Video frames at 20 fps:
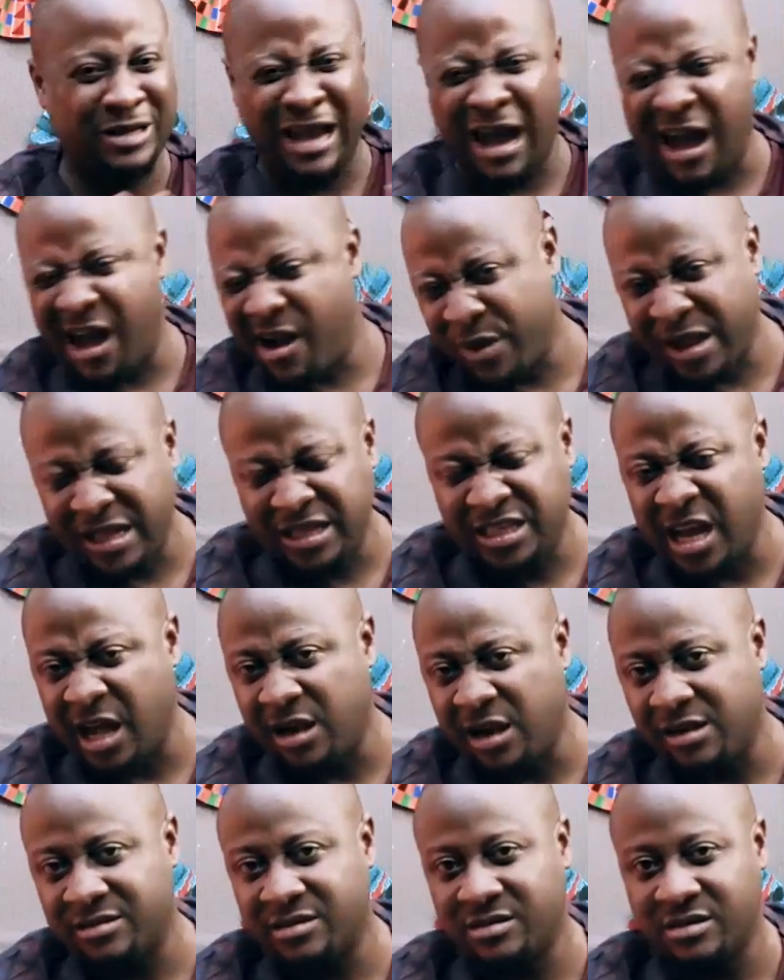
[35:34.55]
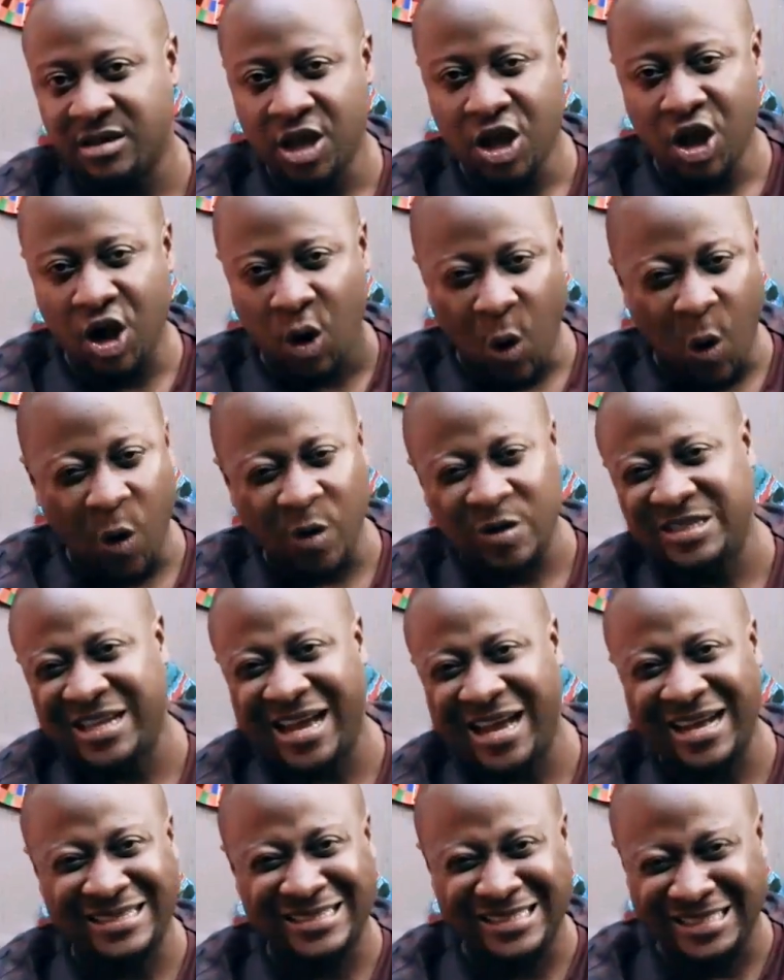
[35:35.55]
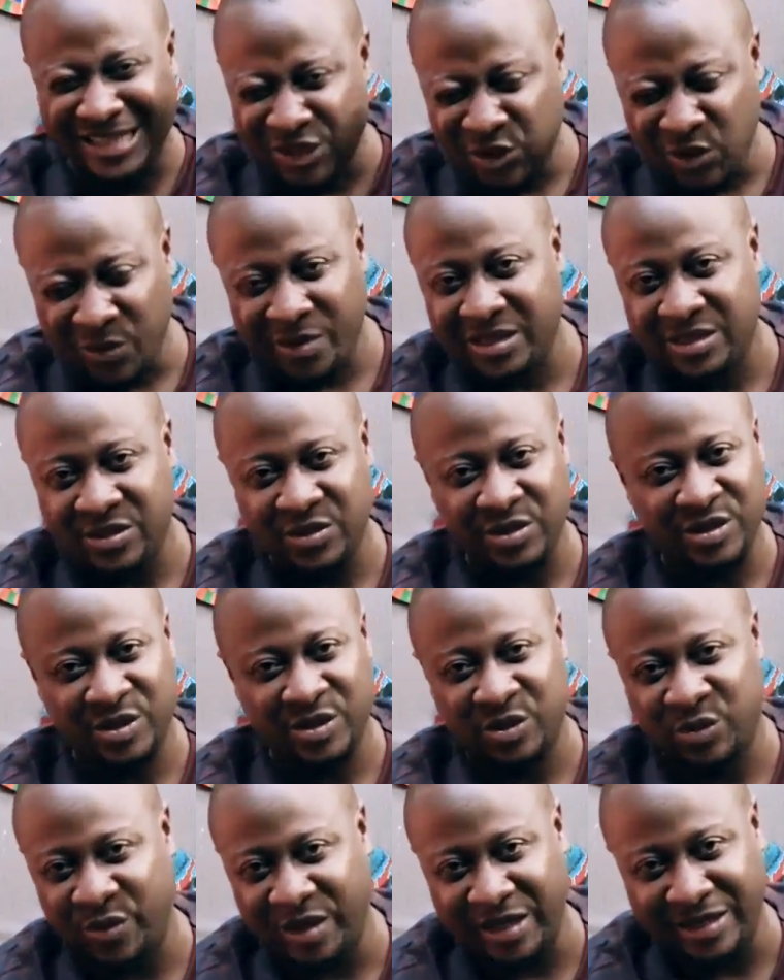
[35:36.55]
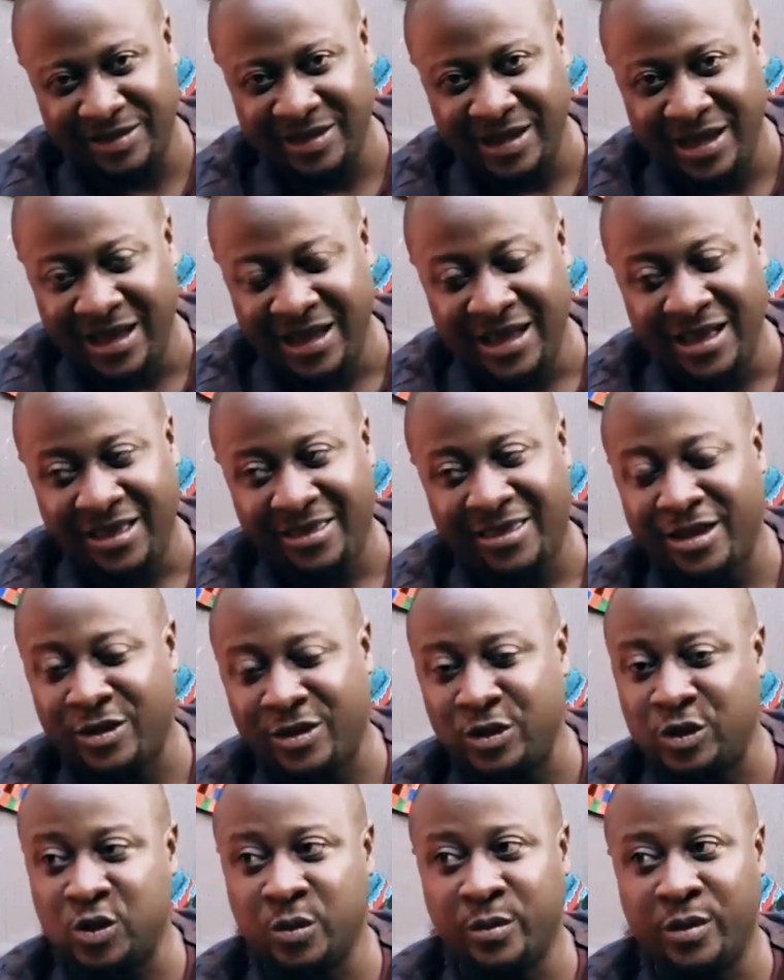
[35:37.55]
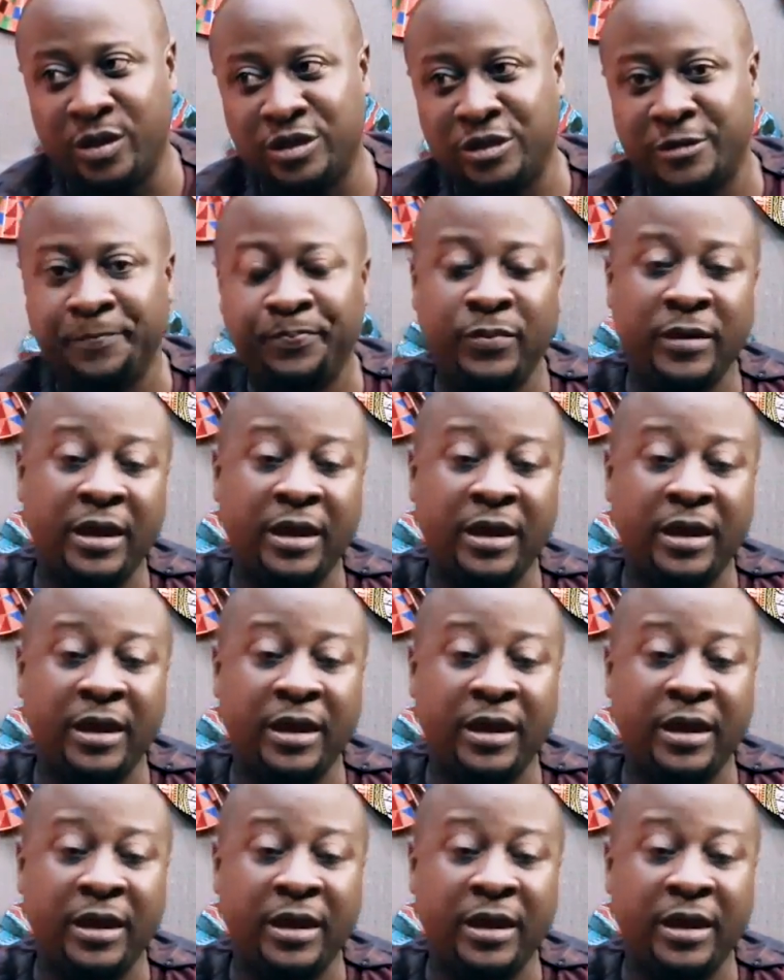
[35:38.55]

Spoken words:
car rentals, contact the numbers on the screen. Thank you so much.